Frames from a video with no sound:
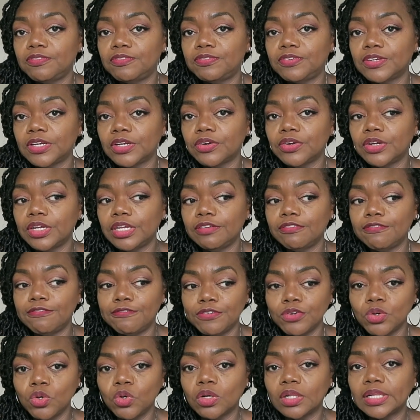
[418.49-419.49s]
very
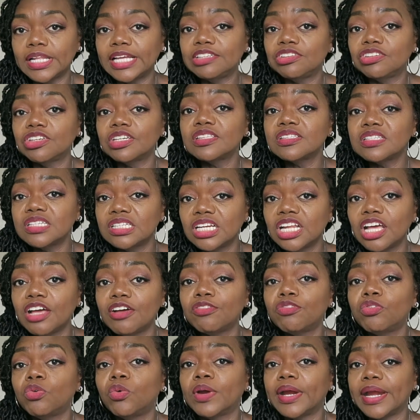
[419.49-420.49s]
full, just
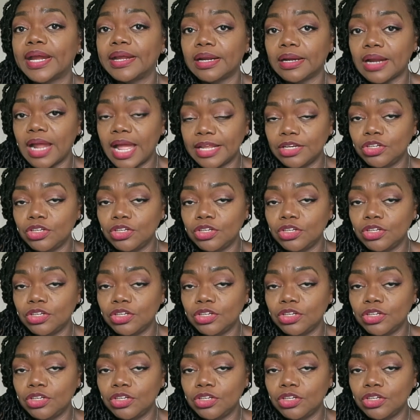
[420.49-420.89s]
enough where I